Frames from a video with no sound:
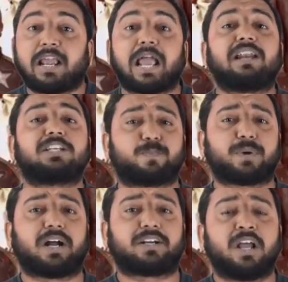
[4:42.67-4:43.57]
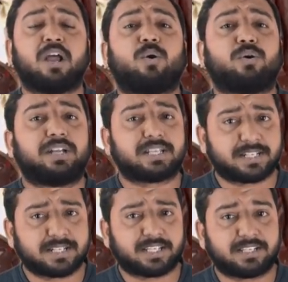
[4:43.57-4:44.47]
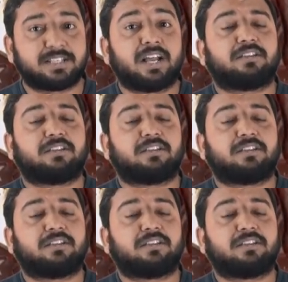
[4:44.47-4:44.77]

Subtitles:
and Pratt, who discusses